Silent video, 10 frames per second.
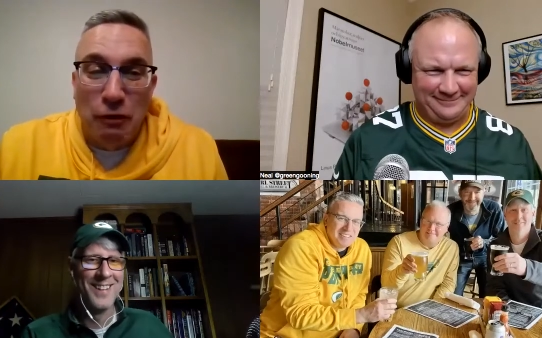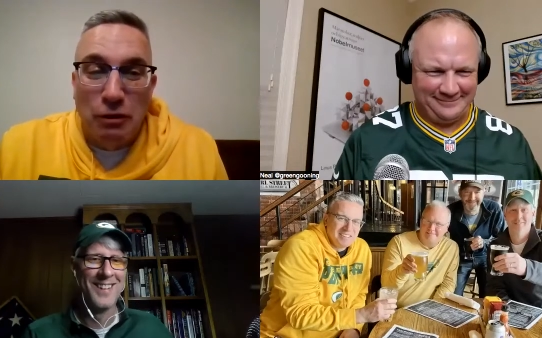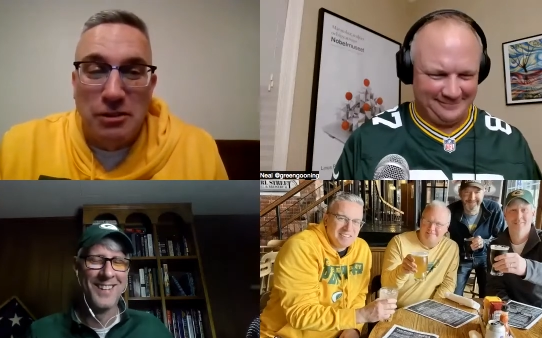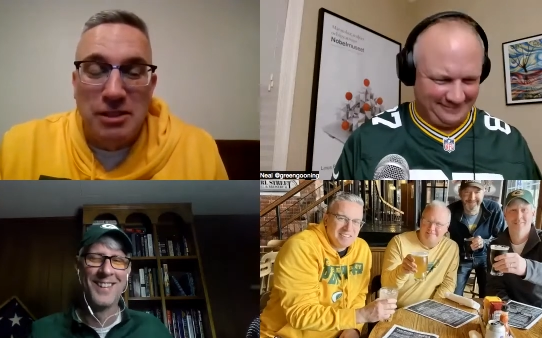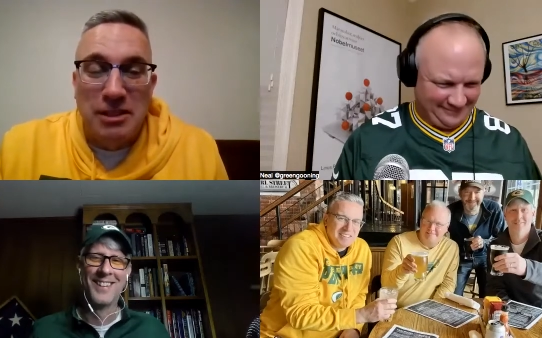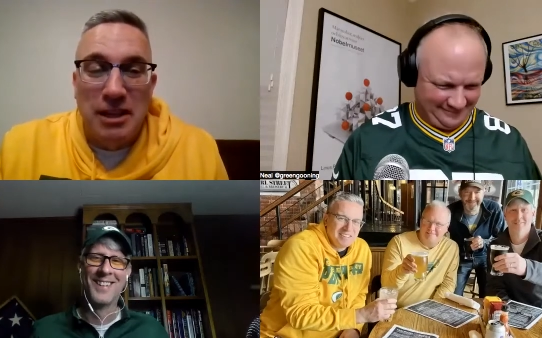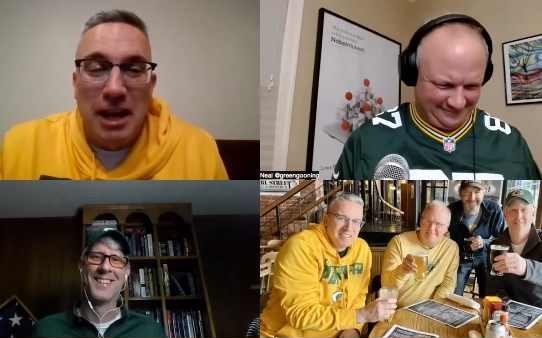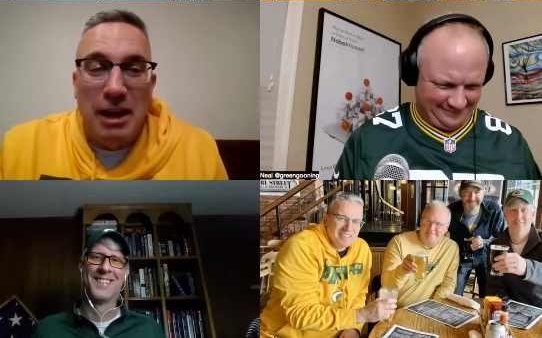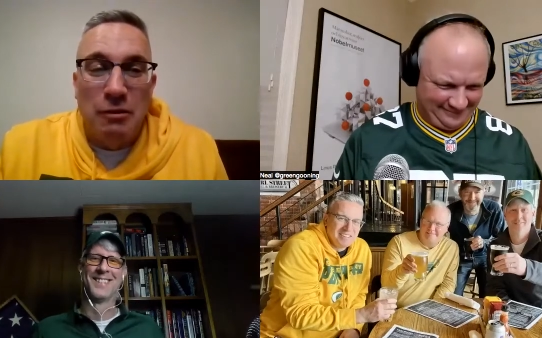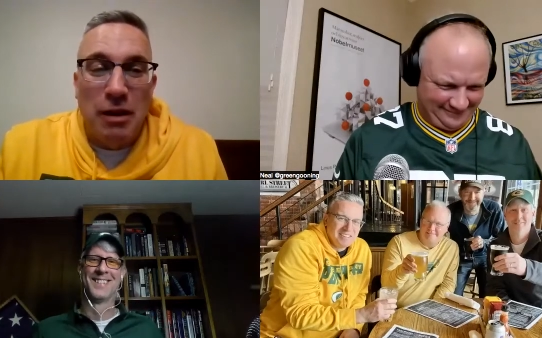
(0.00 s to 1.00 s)
Speaker 1: first. And,
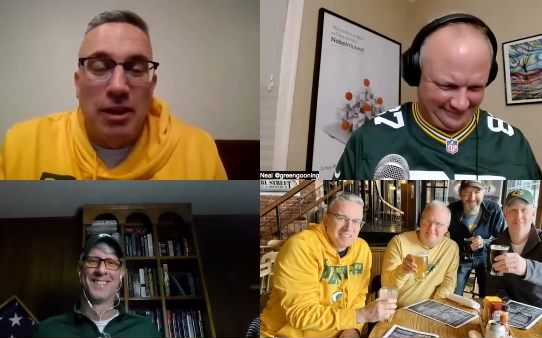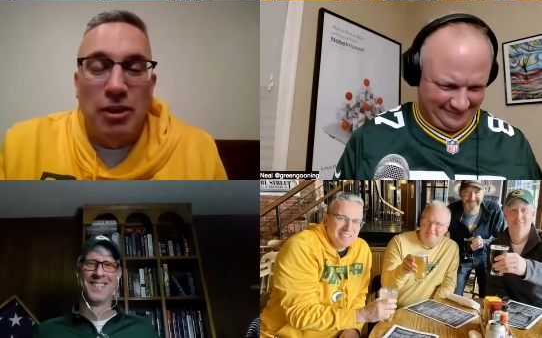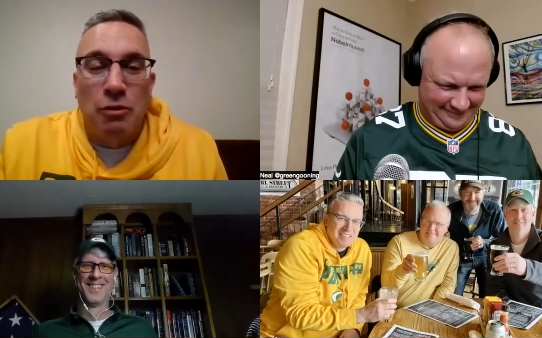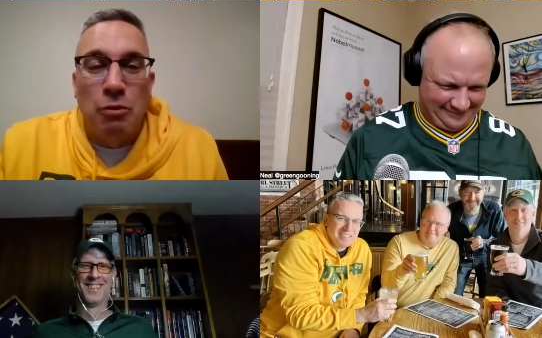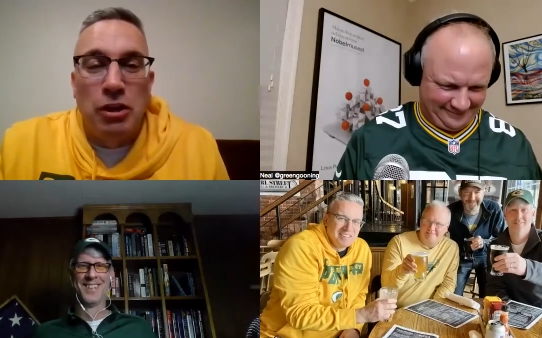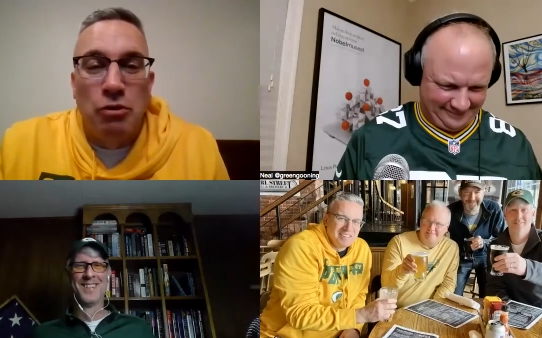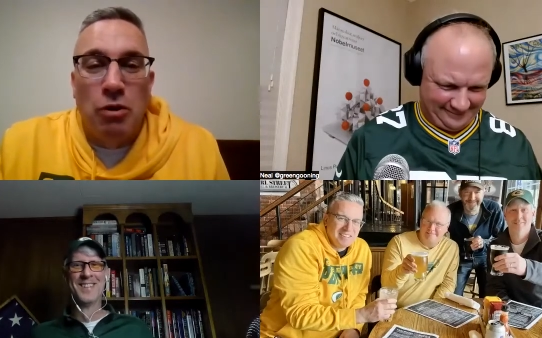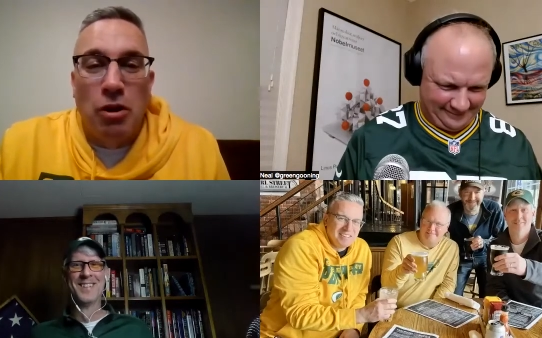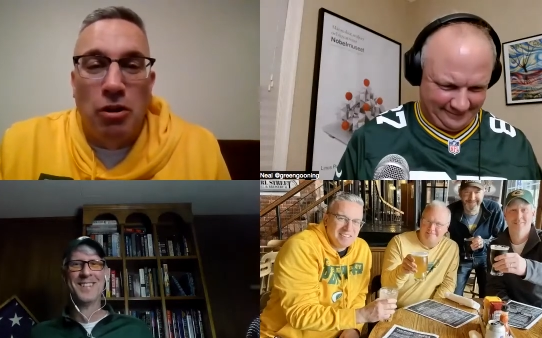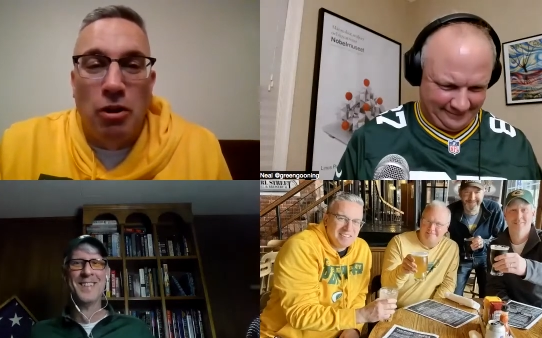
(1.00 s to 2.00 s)
and I think we knew
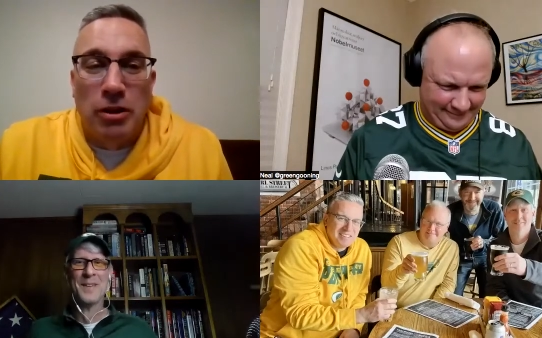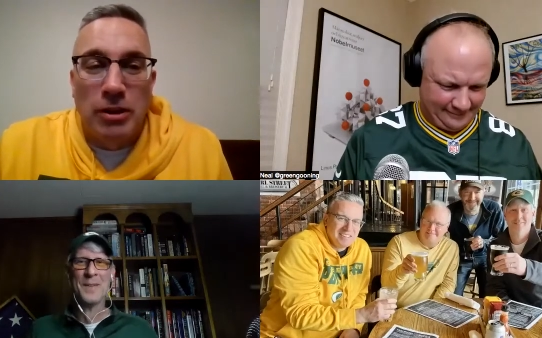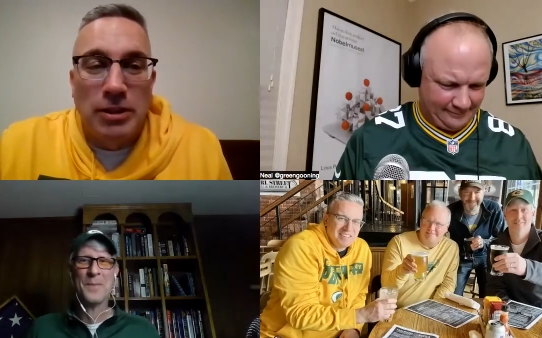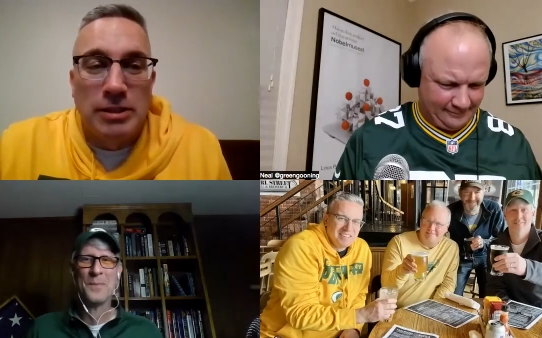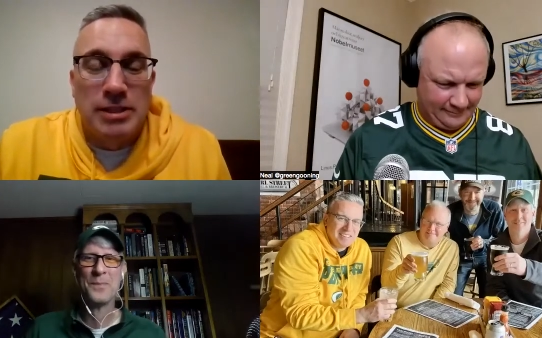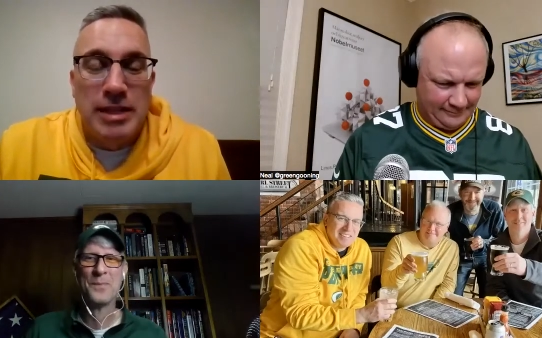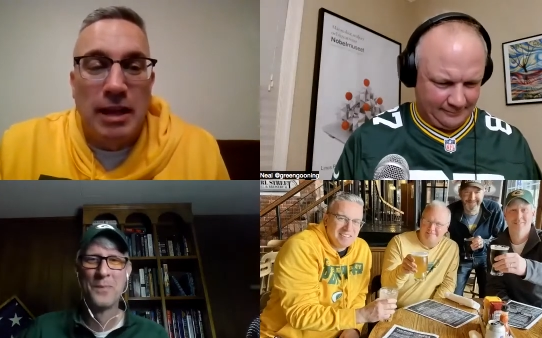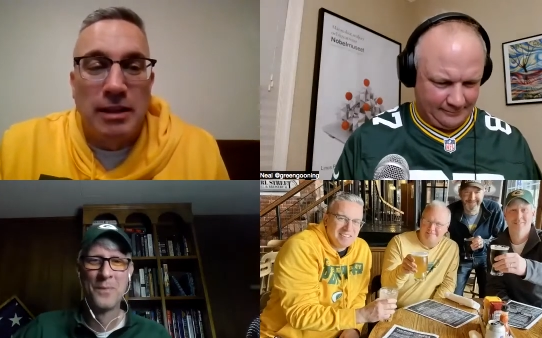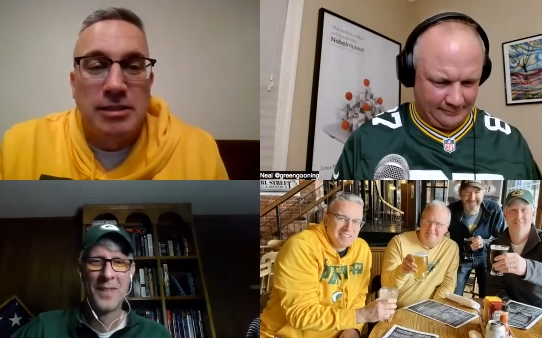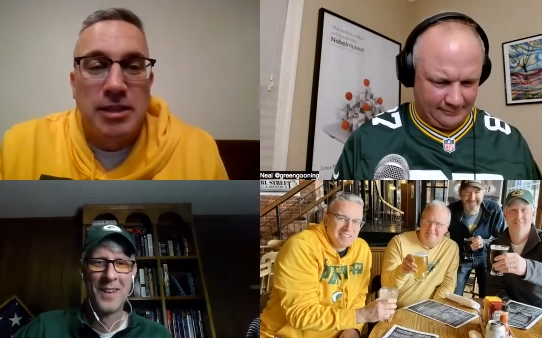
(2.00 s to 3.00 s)
all along that this
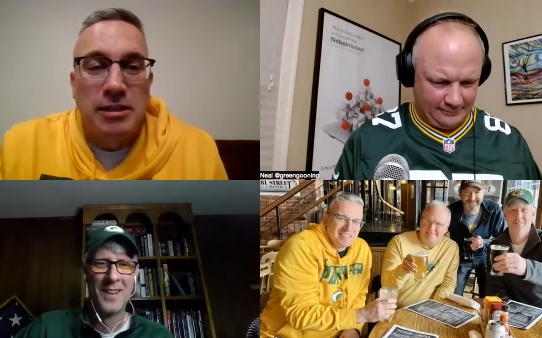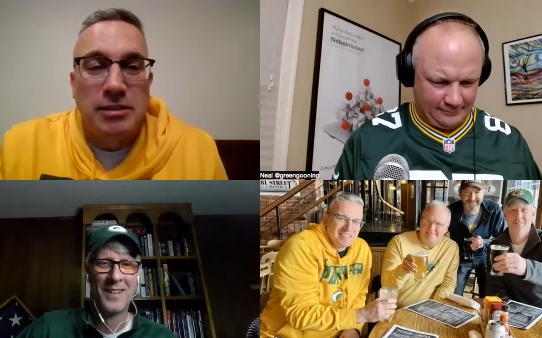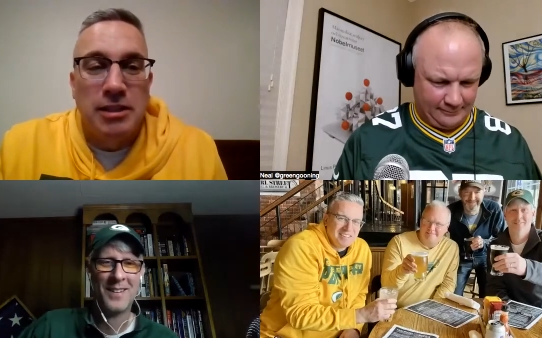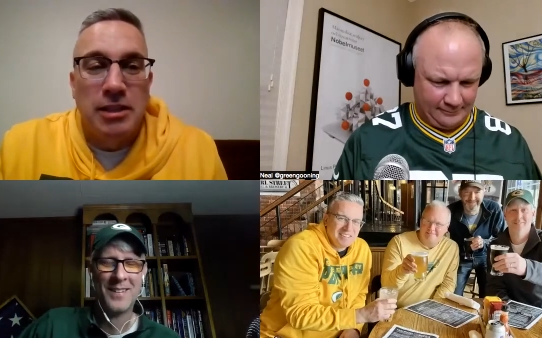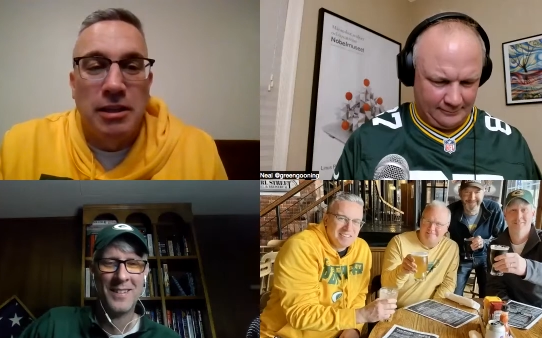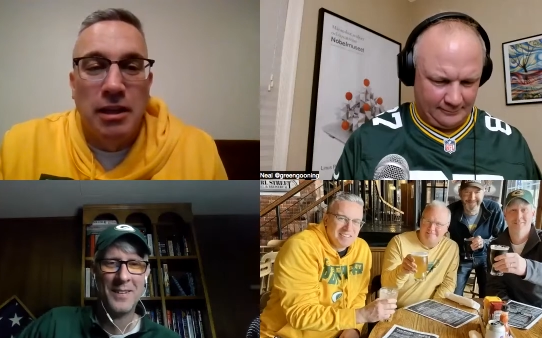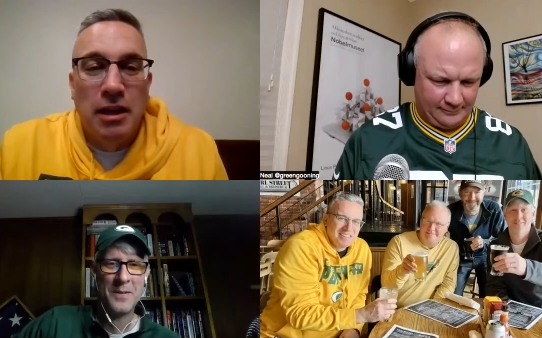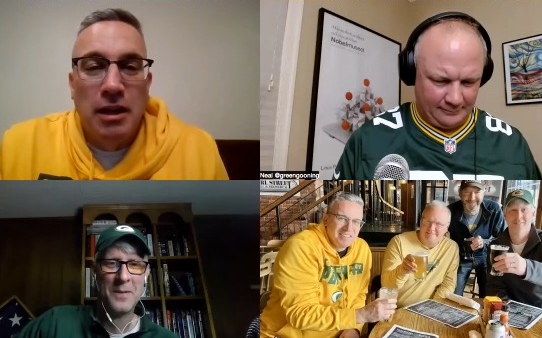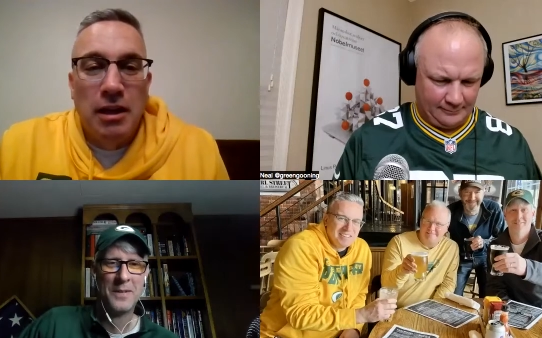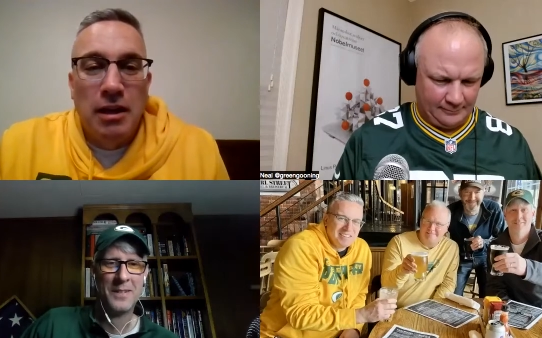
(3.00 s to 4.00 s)
Dallas, Tennessee
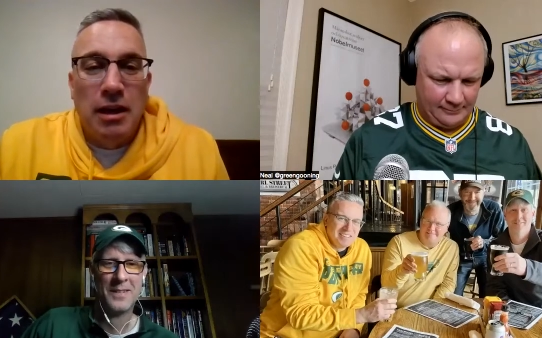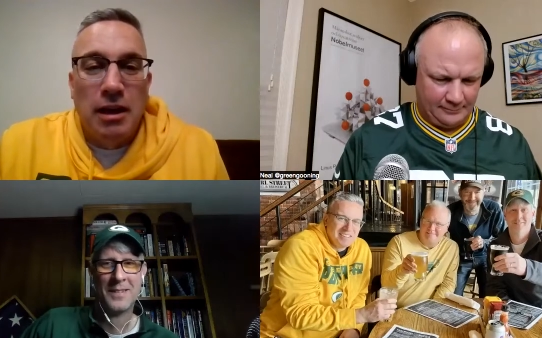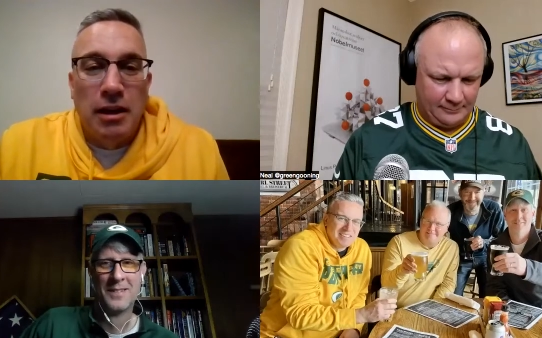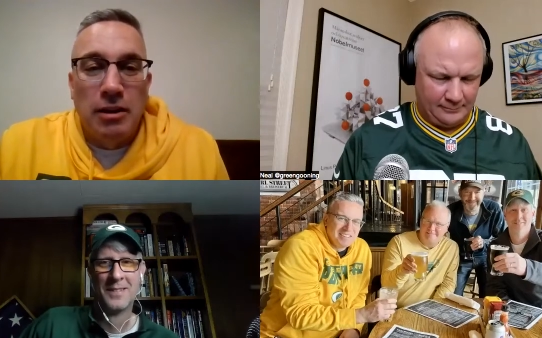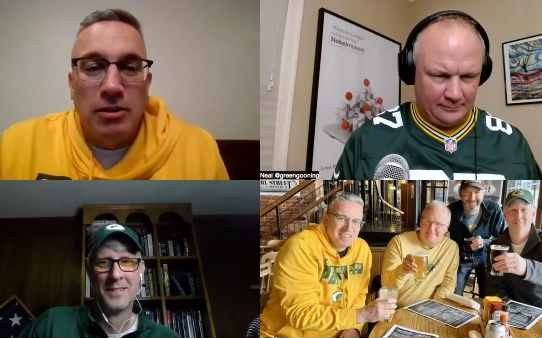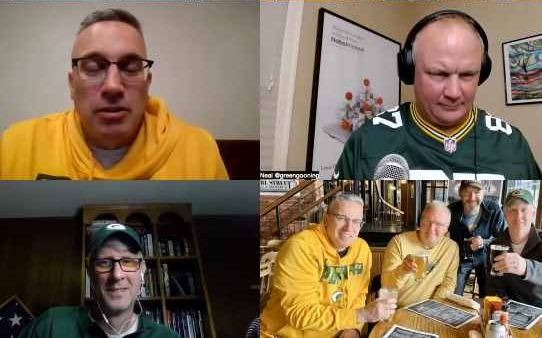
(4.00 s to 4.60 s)
uh,